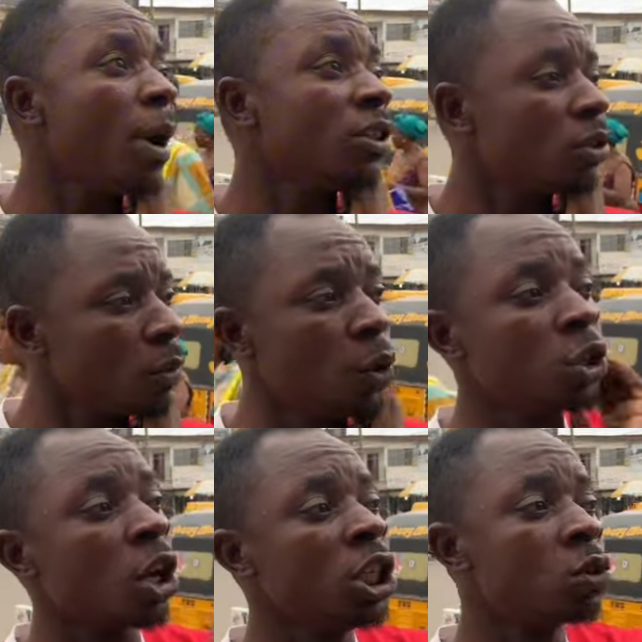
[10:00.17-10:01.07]
Ahmed Tinubu
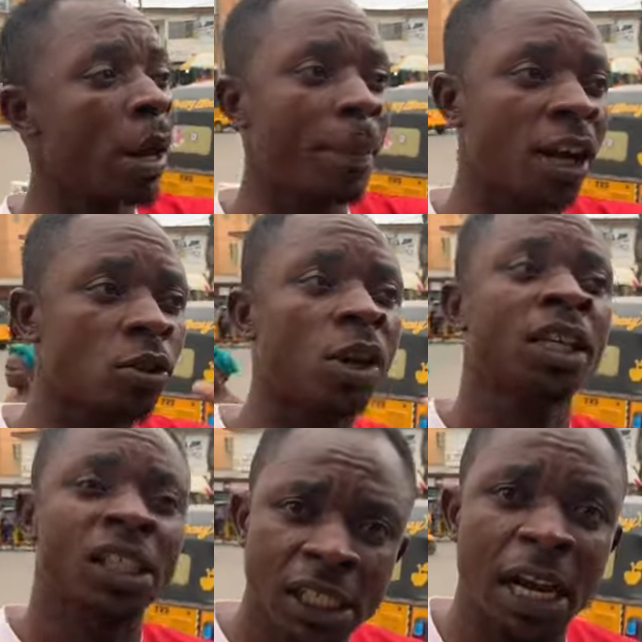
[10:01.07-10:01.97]
is on his way back to
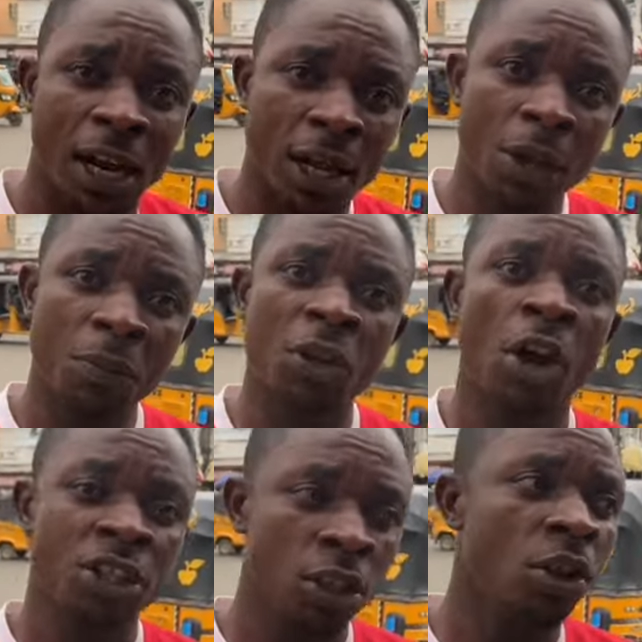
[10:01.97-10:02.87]
Nigeria,
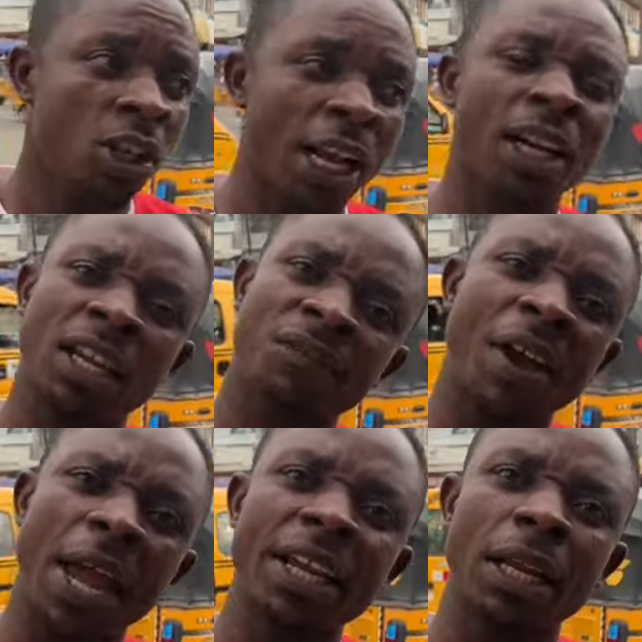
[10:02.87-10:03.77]
because you know that there is
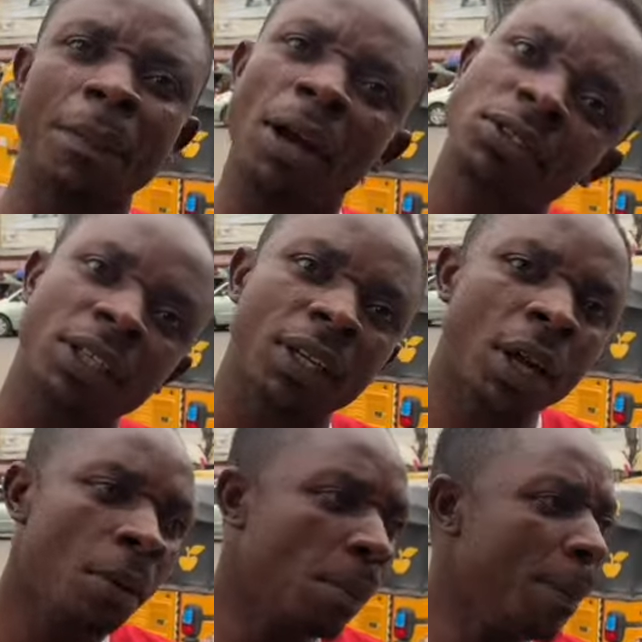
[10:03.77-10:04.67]
fire in the mountain.
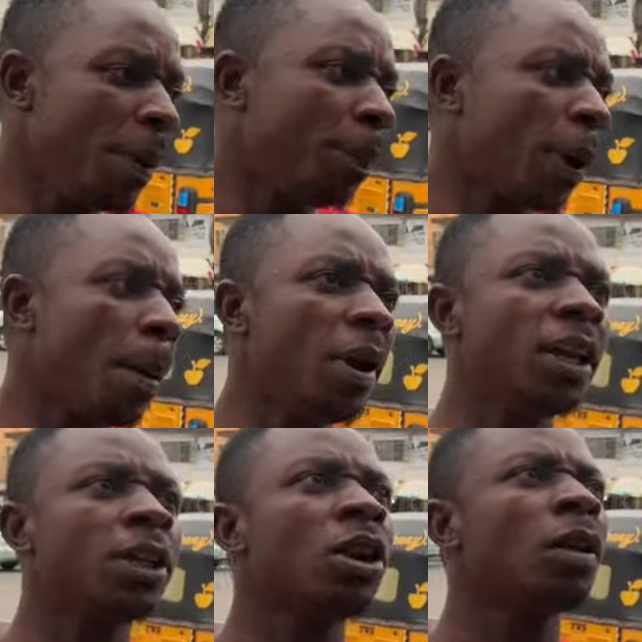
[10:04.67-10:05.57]
Maybe probably
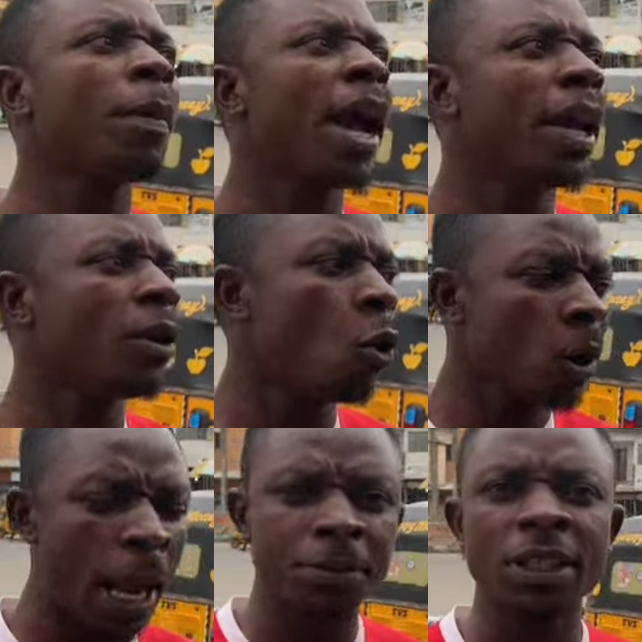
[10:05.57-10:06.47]
they thought by
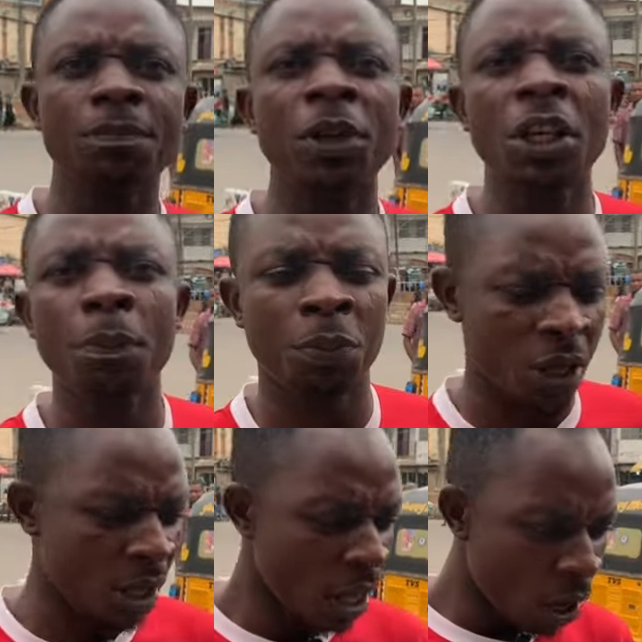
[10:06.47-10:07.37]
collapsing
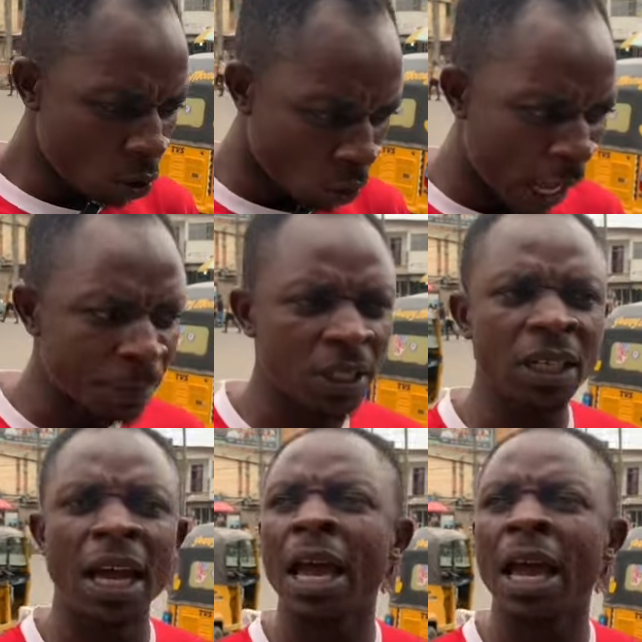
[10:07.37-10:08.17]
PDP, collapsing